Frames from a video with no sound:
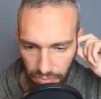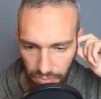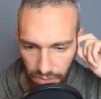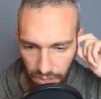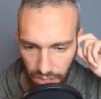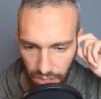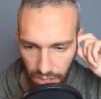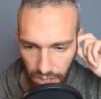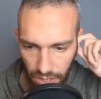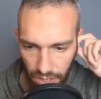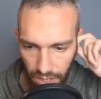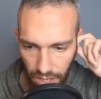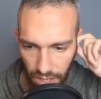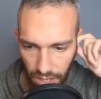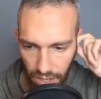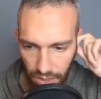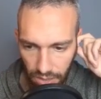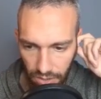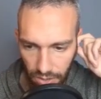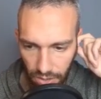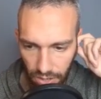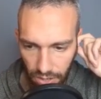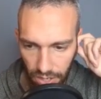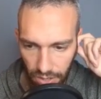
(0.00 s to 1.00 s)
I'll kind of
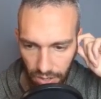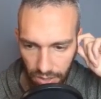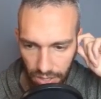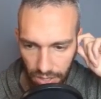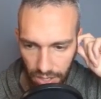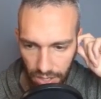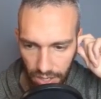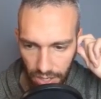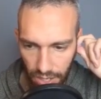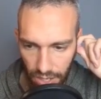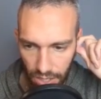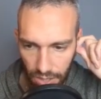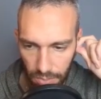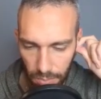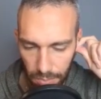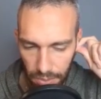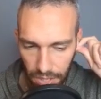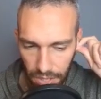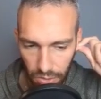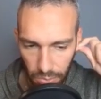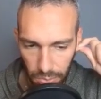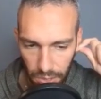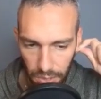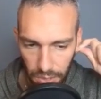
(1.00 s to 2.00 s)
throw it out there, but it
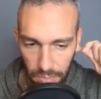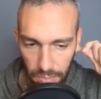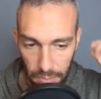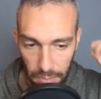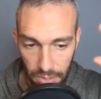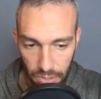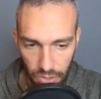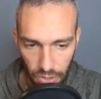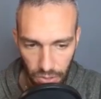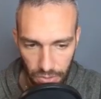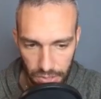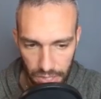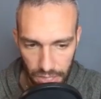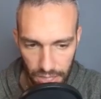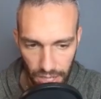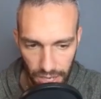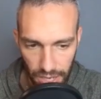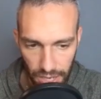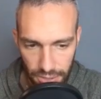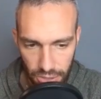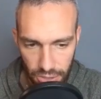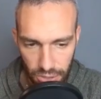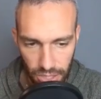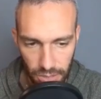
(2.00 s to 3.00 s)
will be a members only
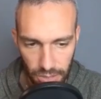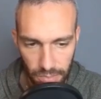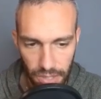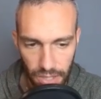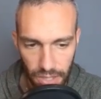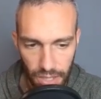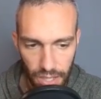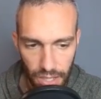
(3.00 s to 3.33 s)
live stream.